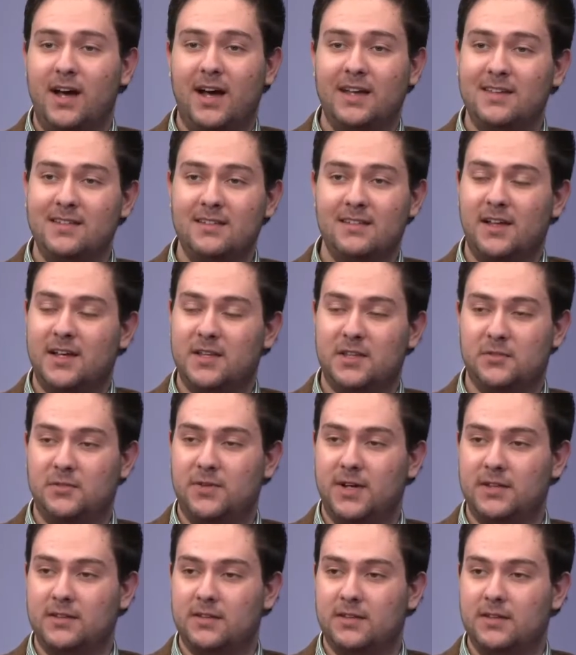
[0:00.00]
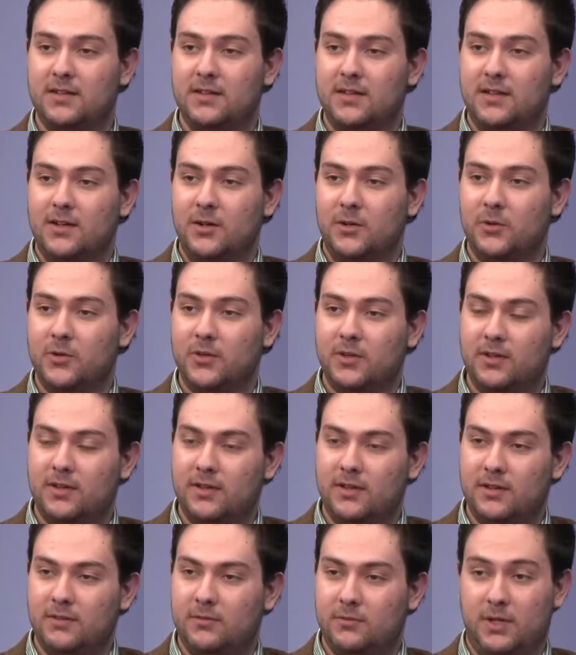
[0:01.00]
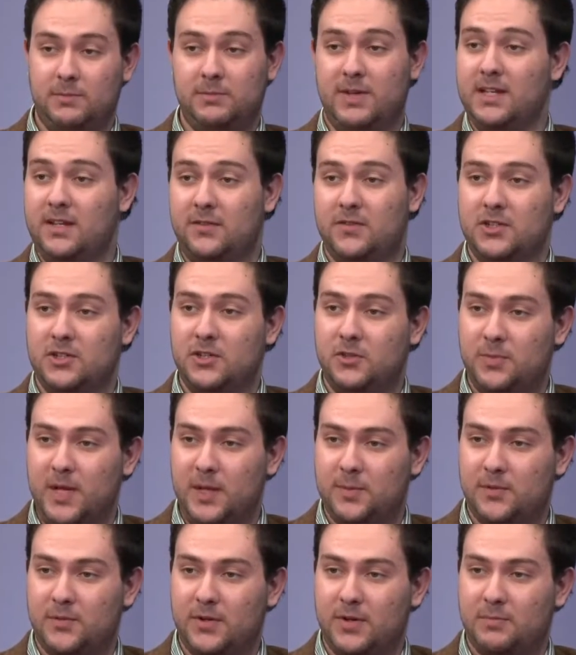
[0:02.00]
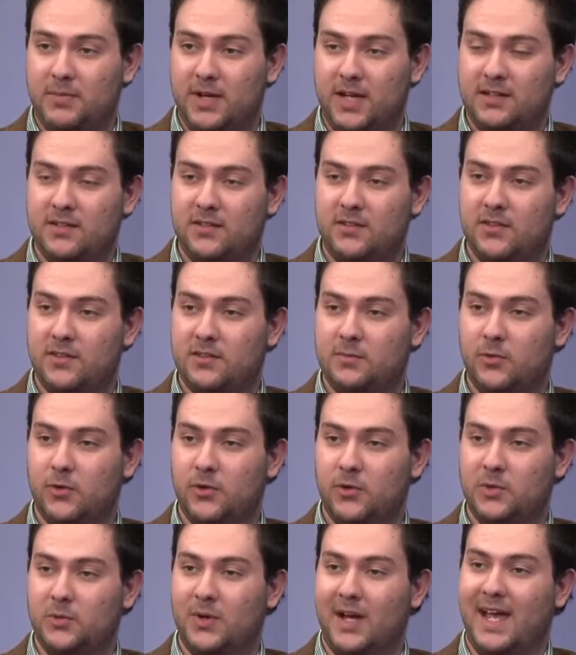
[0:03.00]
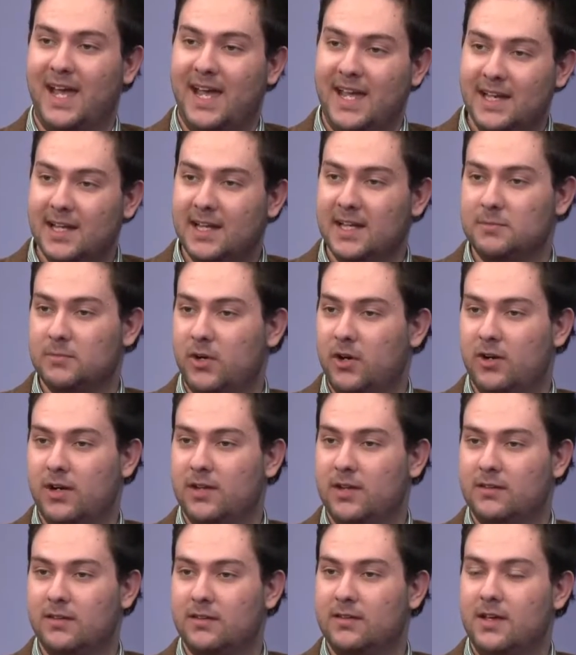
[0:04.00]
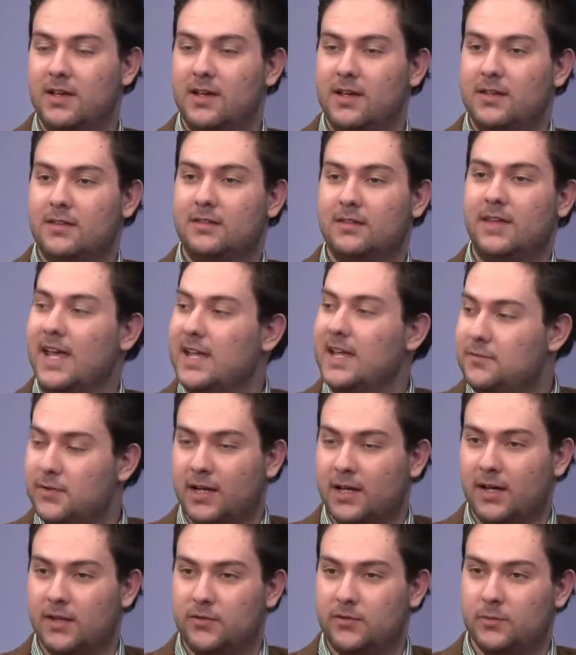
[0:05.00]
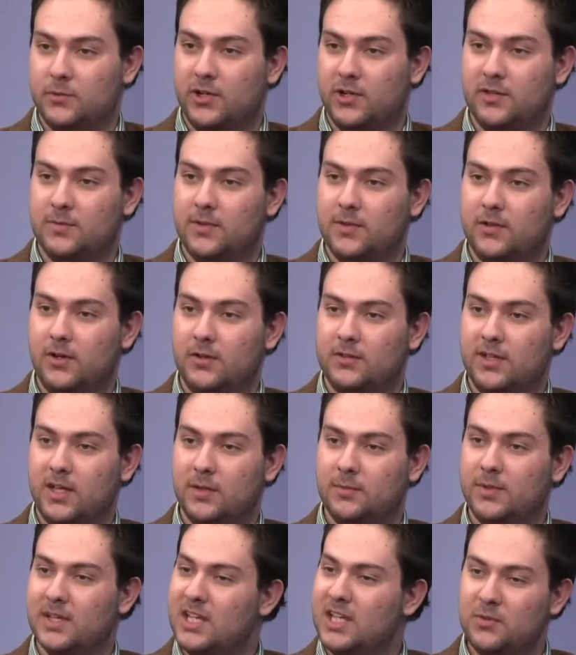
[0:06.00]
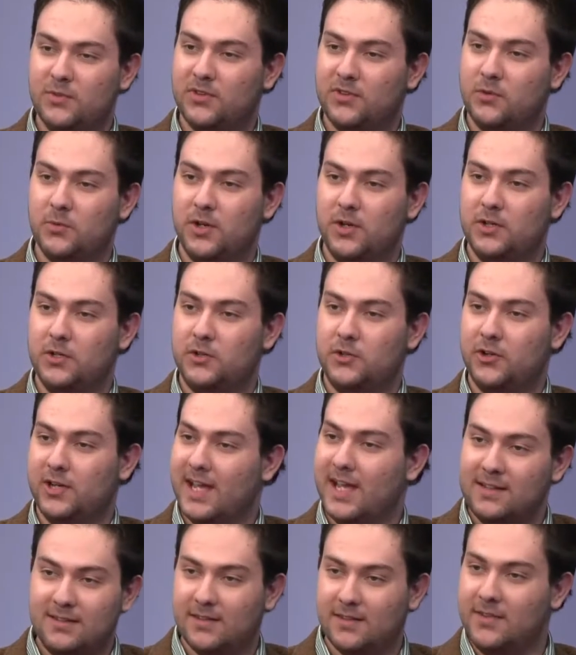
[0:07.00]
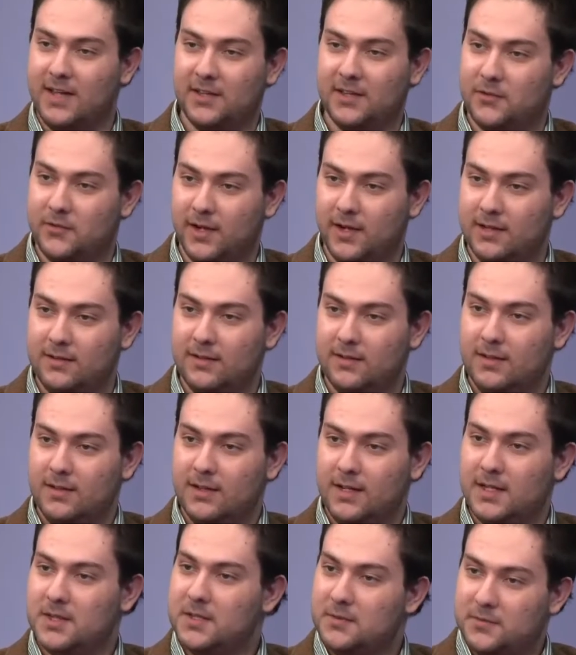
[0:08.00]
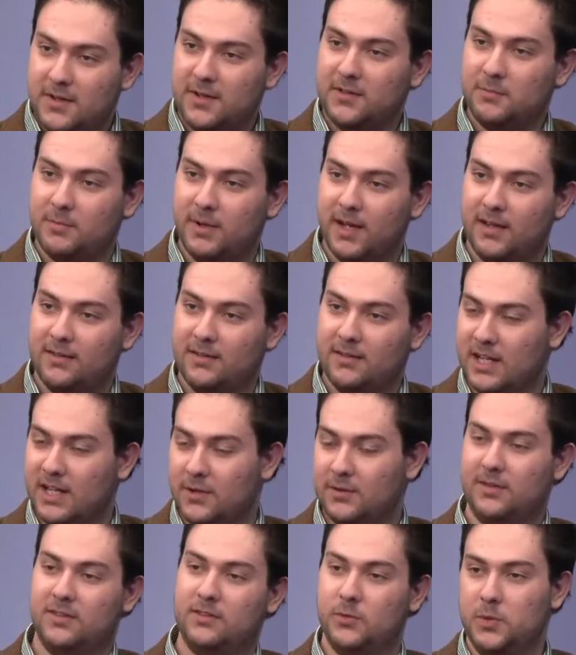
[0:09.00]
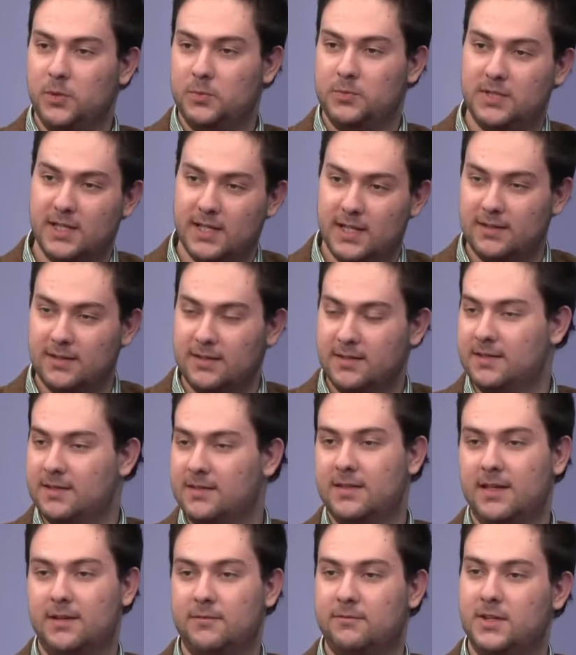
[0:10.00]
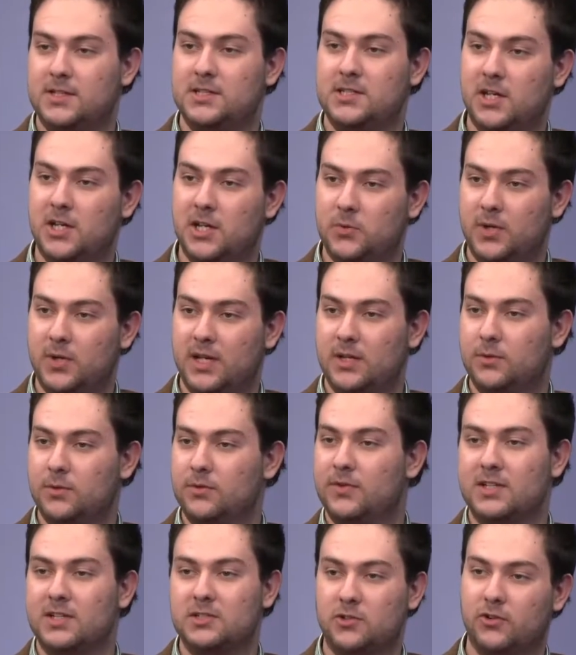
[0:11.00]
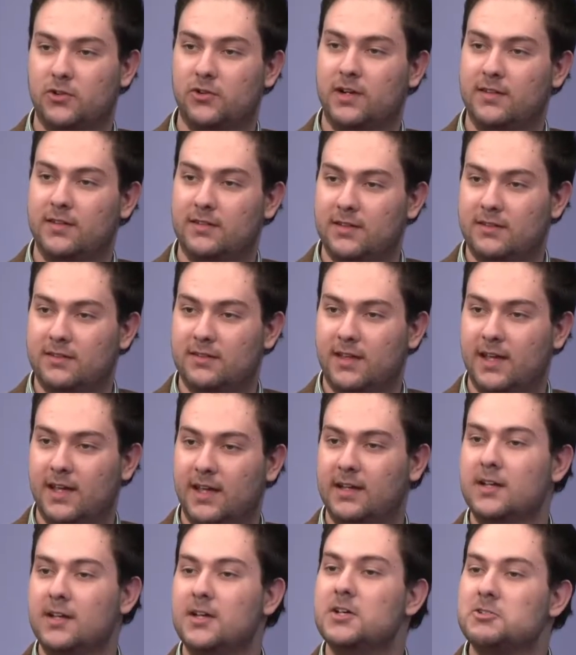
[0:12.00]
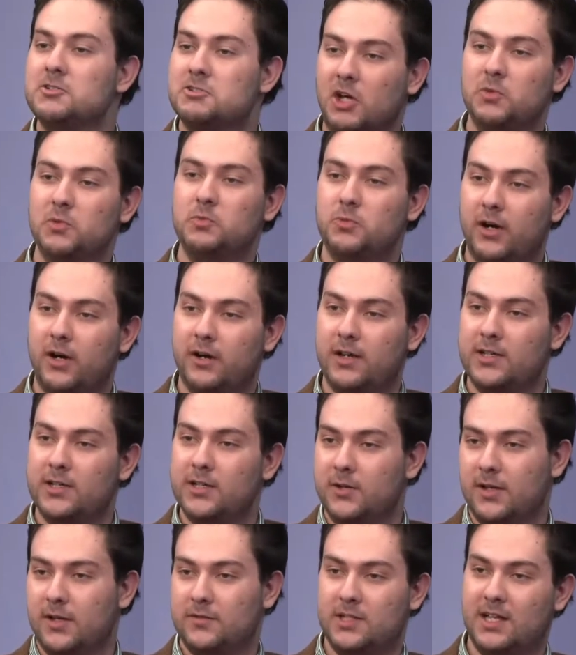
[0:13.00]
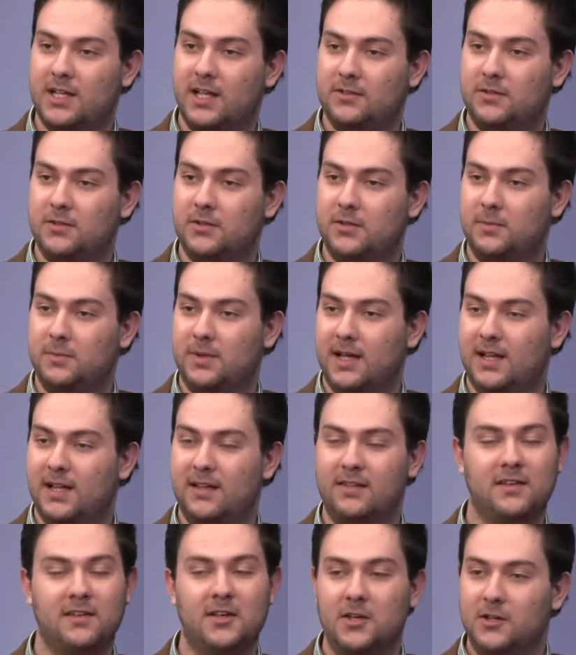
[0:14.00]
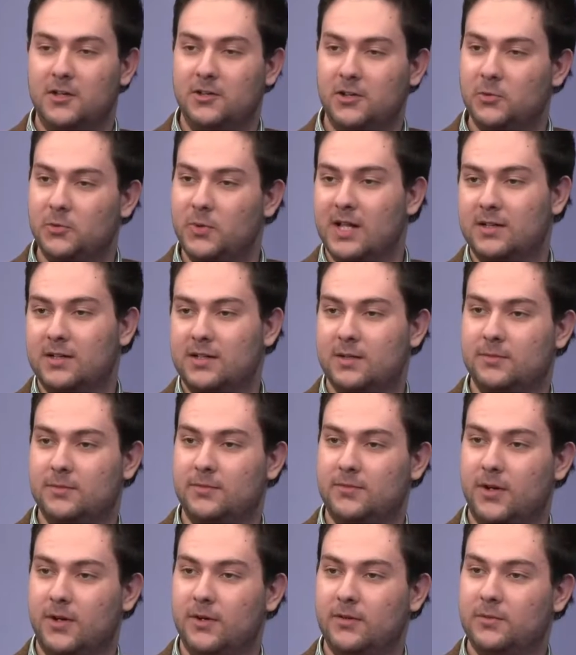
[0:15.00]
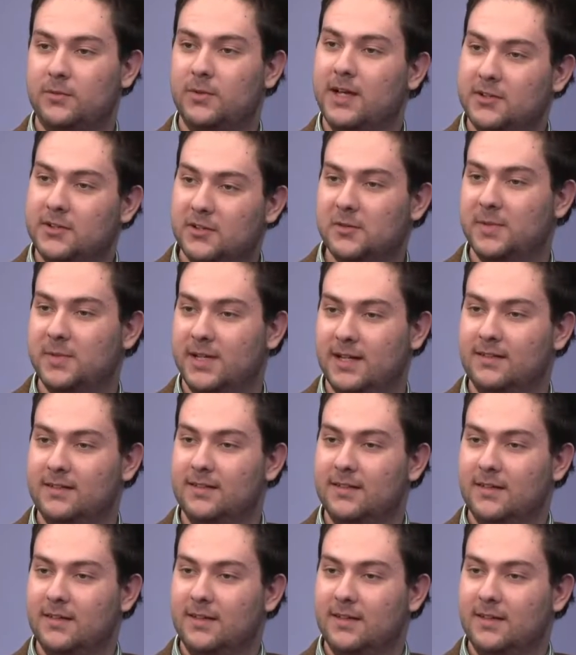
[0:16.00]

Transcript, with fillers: I didn't like the fact that all the many of the newspaper front pages this morning were hailing Boris as mm. saving us from Christmas lockdown, but he was the one who created that threat in the first place. And now he mm. swooped in and he did that video where he was victoriously saying, Don't worry, you don't have to cancel your plans, you're welcome, folks. Well, hang on a minute.